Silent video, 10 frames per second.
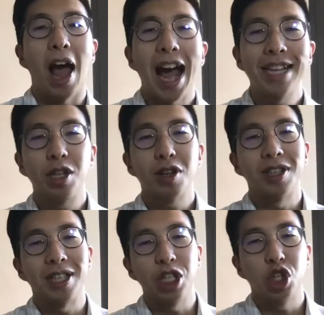as you can
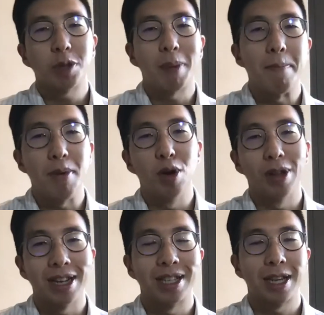see, just by
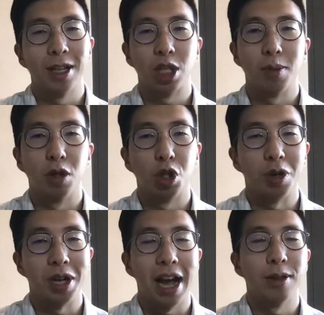building this customer
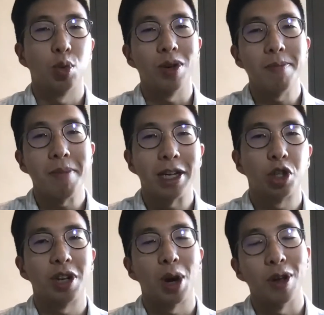journey out, we make
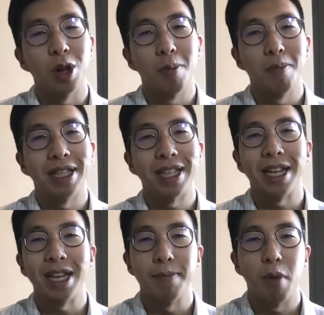sure that we don't miss
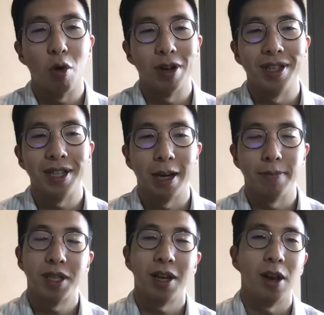any important
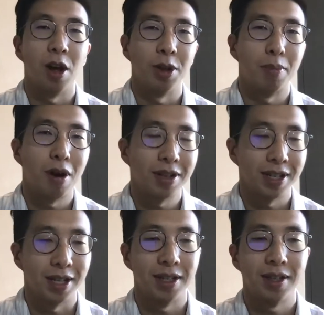steps along the
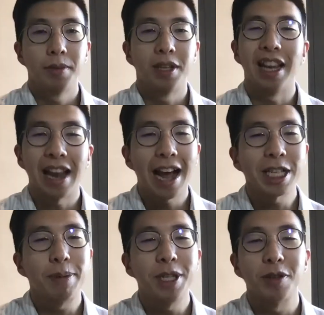process. The
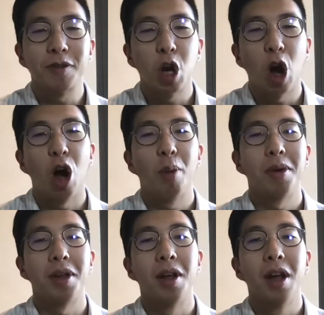last piece of
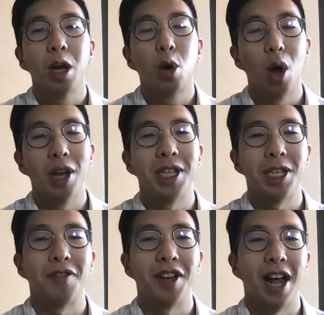common
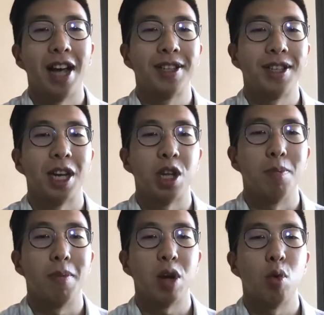qualitative analysis that you
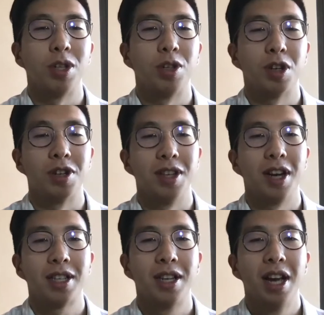might want to
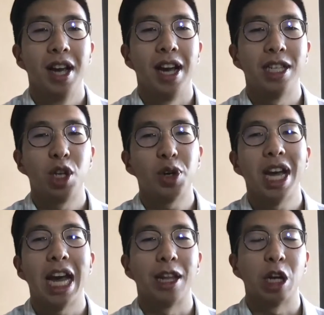conduct is looking
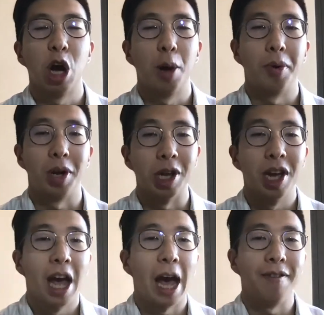at the company
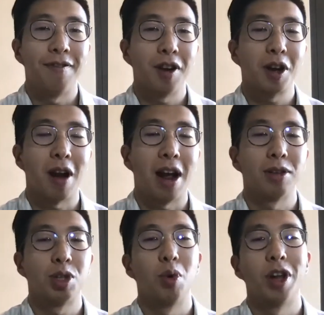and figure
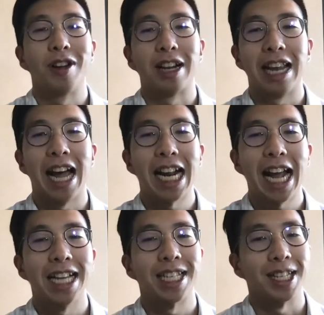out whether the client
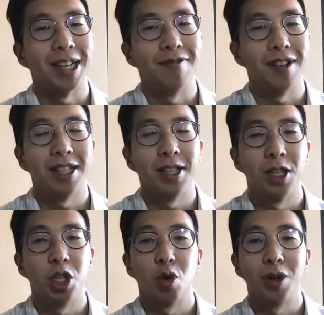has an
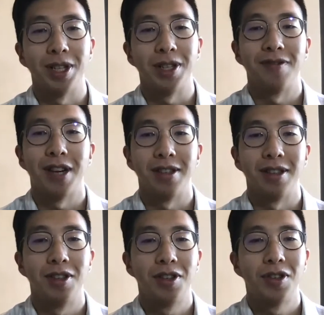advantage or
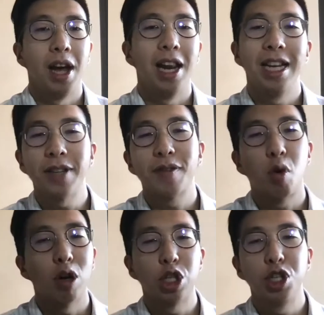disadvantage. list of
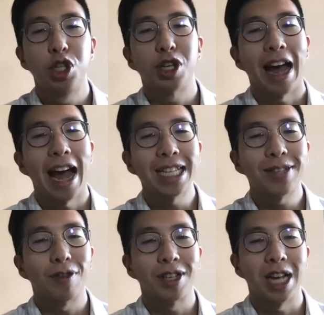questions you could ask,
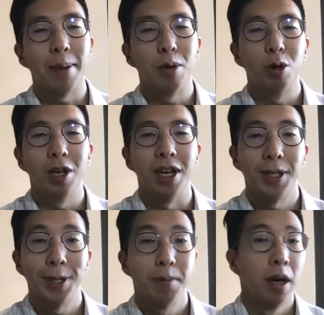for example,
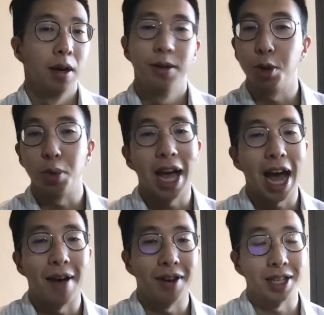is, do we
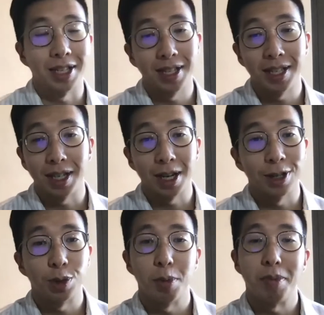have an existing
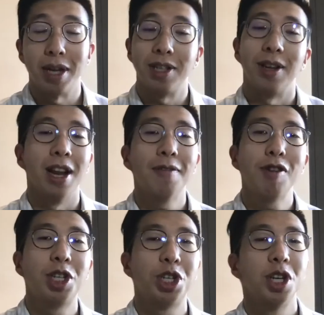customer base to
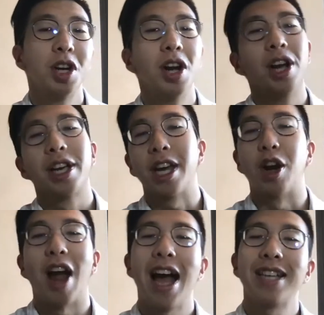leverage? Can
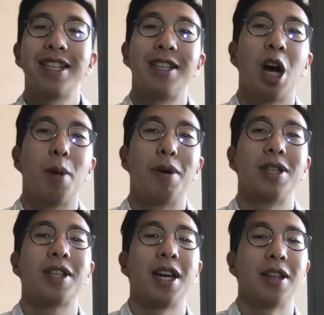our assets help
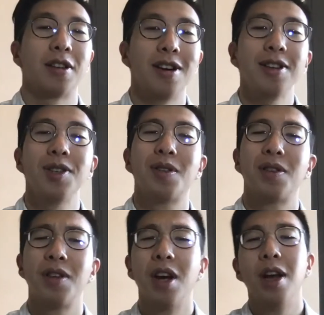us cut
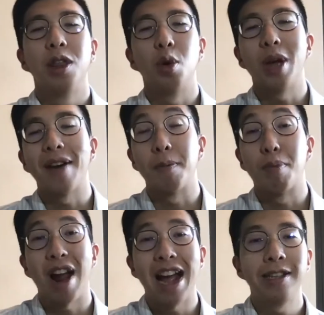costs? Do we have the
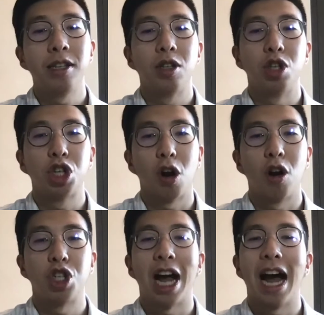brand to
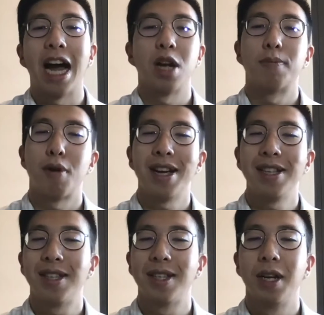charge a higher
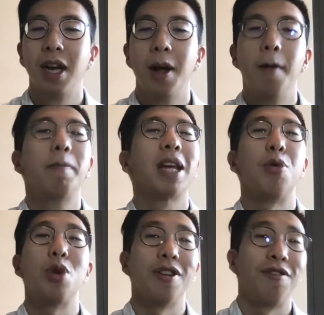price? Can
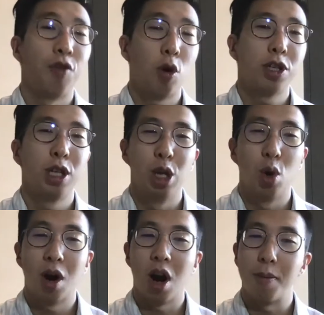we afford to
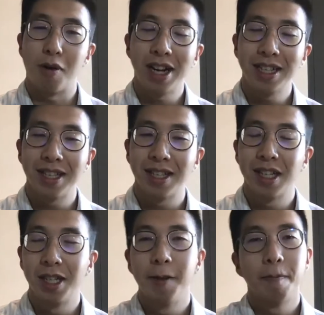lower our price?
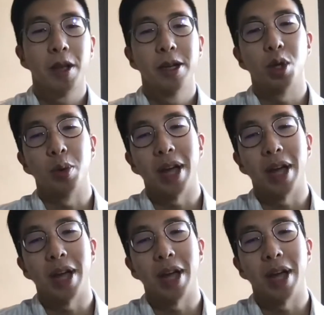Do we